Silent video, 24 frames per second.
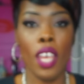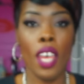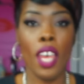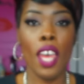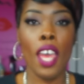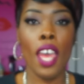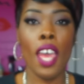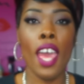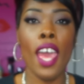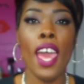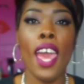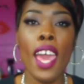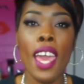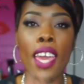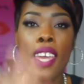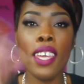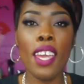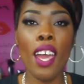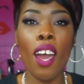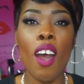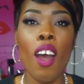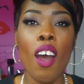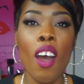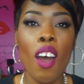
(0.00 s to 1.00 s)
Hey
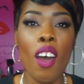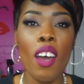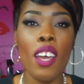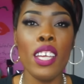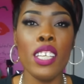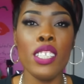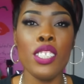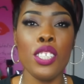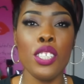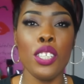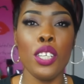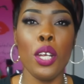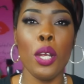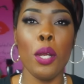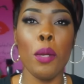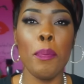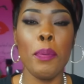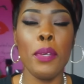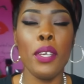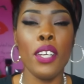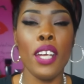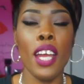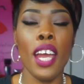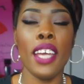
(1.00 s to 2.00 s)
y'all, it's your girl
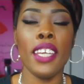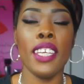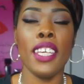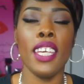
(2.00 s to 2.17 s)
Pure Eye